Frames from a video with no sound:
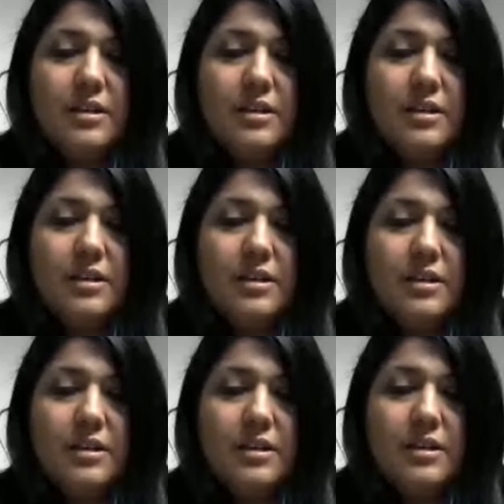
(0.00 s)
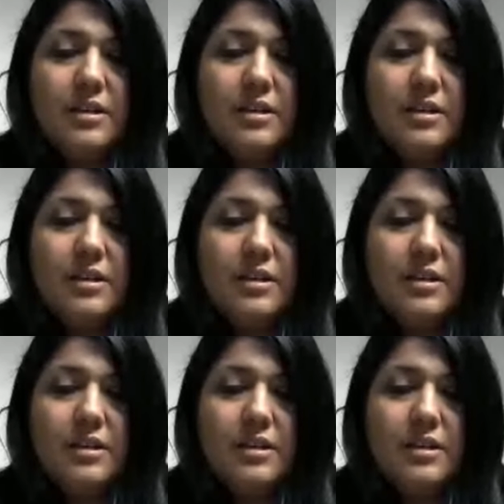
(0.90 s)
at the Greater Cincinnati
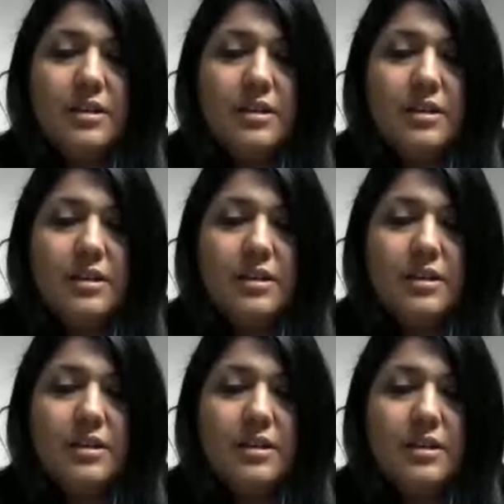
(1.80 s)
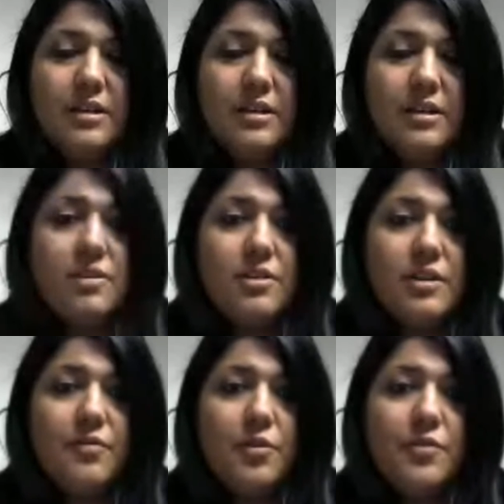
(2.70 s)
Urban League. The address is
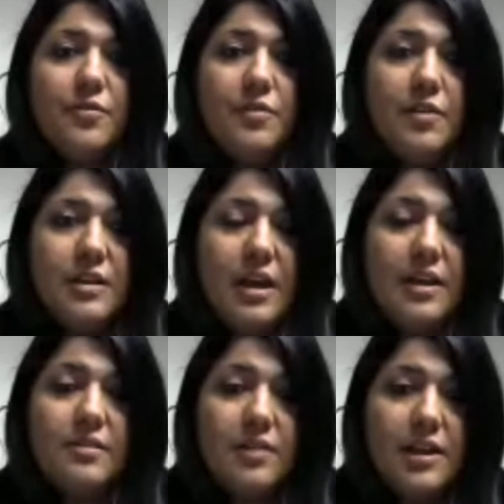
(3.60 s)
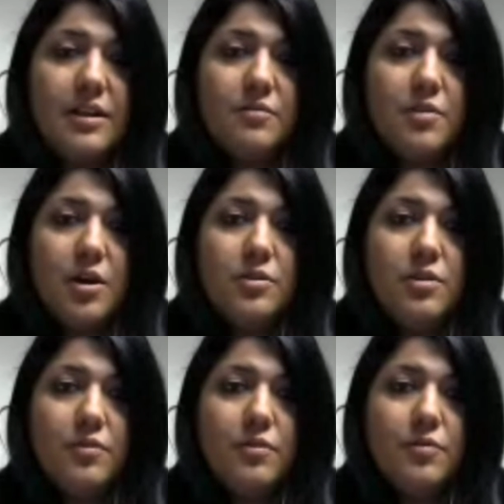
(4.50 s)
thirty-four fifty-eight Reading Road,
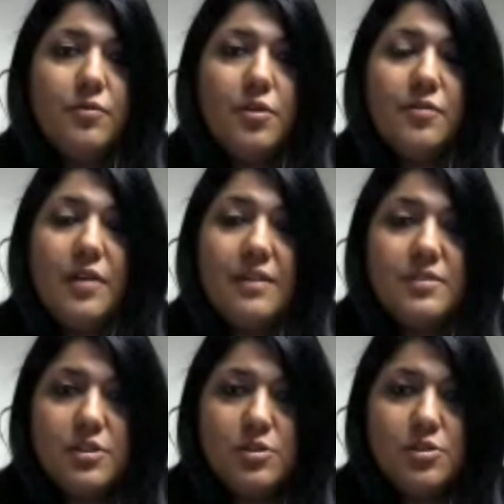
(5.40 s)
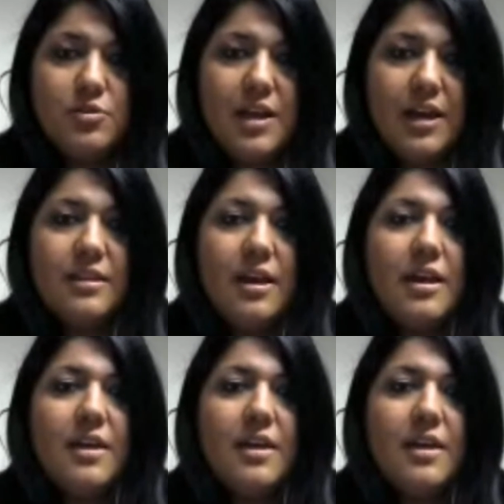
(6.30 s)
four five two two nine.